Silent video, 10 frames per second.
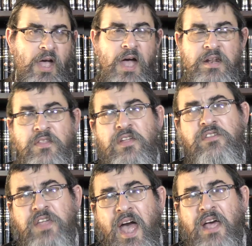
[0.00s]
And in
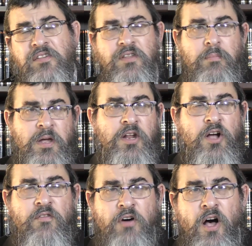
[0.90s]
this case, the meaning
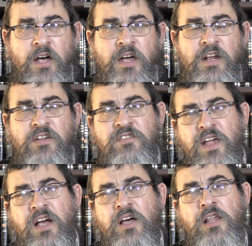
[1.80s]
of Ocher is
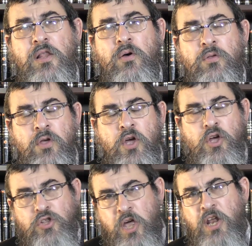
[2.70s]
Seichel alone.
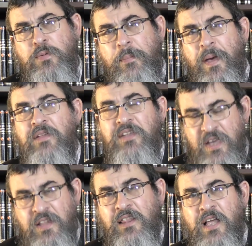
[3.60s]
Torah Shebal Peh is the
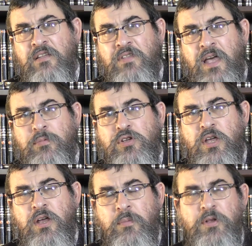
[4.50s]
intellect of the
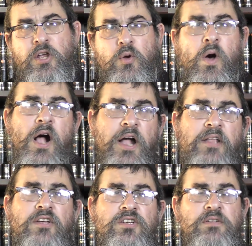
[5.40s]
Eibishter, but the Ruach
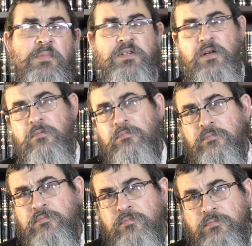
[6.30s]
HaKodesh is missing.
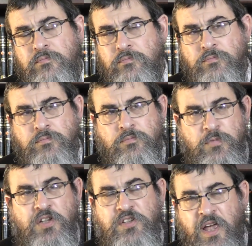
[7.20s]

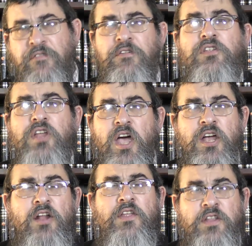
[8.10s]
The Sefer
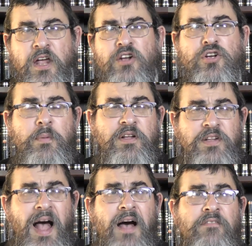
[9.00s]
Torah, the Torah
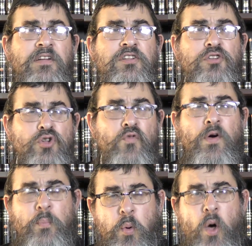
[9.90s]
Shebeksav, is
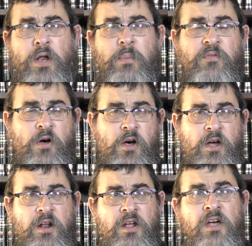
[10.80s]
Ksuva Ponim
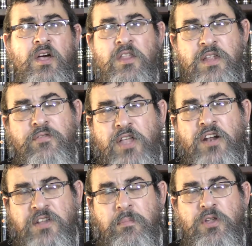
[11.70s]
v'Ocher. Sefer Torah
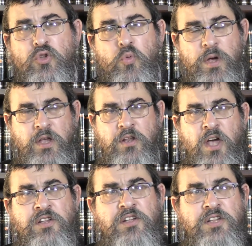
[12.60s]
is in between the
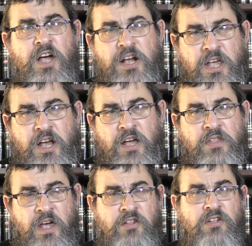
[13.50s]
Eisies HaChakika and
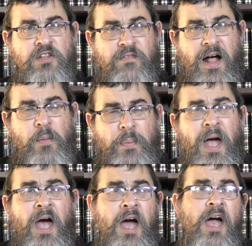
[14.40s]
the Eisies of Baal
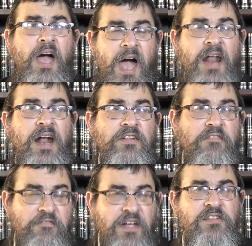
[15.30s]
Peh, and has a
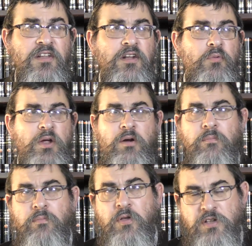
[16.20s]
face and a rear.
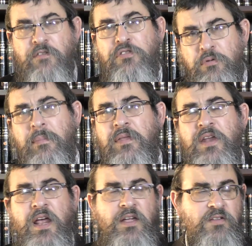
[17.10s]
So you have three
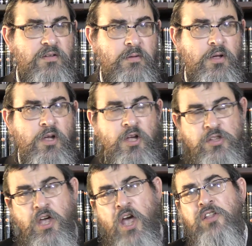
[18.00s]
madregas.
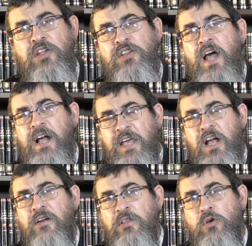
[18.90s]
The Eisies
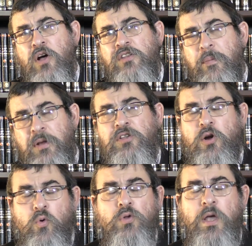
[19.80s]
HaChakika, the Luchas Abris, are
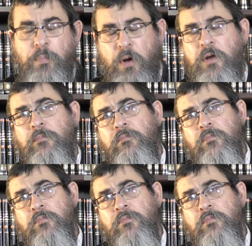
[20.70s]
Kulei Ponim.